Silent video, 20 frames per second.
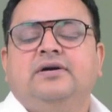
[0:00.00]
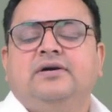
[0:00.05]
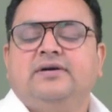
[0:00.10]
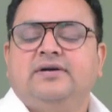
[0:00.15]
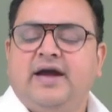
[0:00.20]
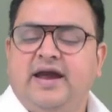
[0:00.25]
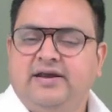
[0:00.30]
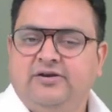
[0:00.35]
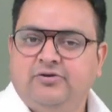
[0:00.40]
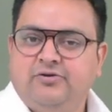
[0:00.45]

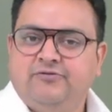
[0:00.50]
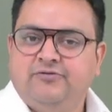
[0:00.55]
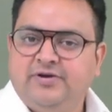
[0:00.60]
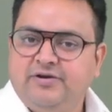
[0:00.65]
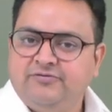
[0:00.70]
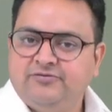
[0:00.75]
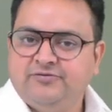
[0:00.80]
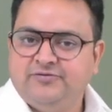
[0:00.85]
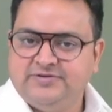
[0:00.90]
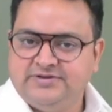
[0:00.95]
kind of
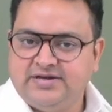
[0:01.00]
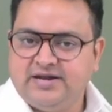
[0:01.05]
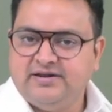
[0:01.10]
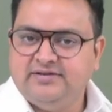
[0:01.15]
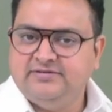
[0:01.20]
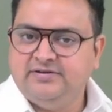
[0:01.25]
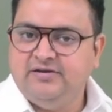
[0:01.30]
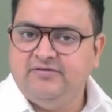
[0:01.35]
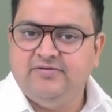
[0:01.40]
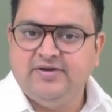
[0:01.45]
gifts which are
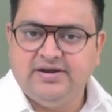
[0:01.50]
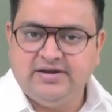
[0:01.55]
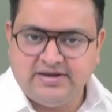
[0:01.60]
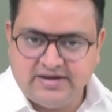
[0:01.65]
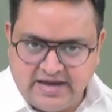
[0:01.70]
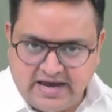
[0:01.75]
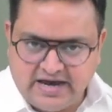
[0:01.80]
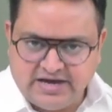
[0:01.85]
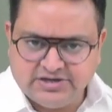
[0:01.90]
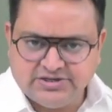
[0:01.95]
received in
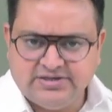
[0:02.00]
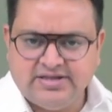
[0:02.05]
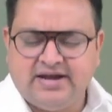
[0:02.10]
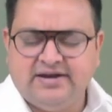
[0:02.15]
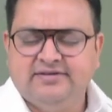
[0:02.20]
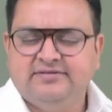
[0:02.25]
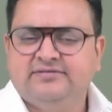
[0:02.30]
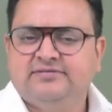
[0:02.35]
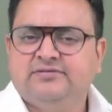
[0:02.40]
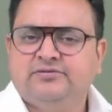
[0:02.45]
cash,
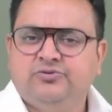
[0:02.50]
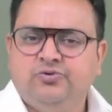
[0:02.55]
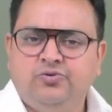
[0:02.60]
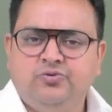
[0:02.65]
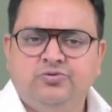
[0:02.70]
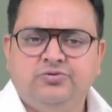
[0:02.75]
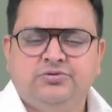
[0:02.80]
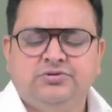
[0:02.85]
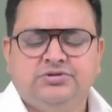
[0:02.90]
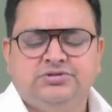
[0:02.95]
that is
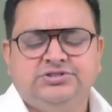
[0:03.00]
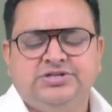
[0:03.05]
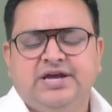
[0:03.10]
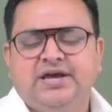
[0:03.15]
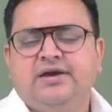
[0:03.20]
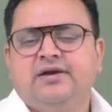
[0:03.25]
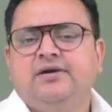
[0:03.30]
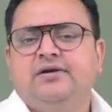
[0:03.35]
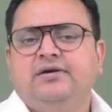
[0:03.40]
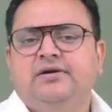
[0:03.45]
through
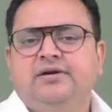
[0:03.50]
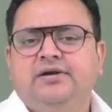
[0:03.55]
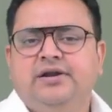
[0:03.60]
check,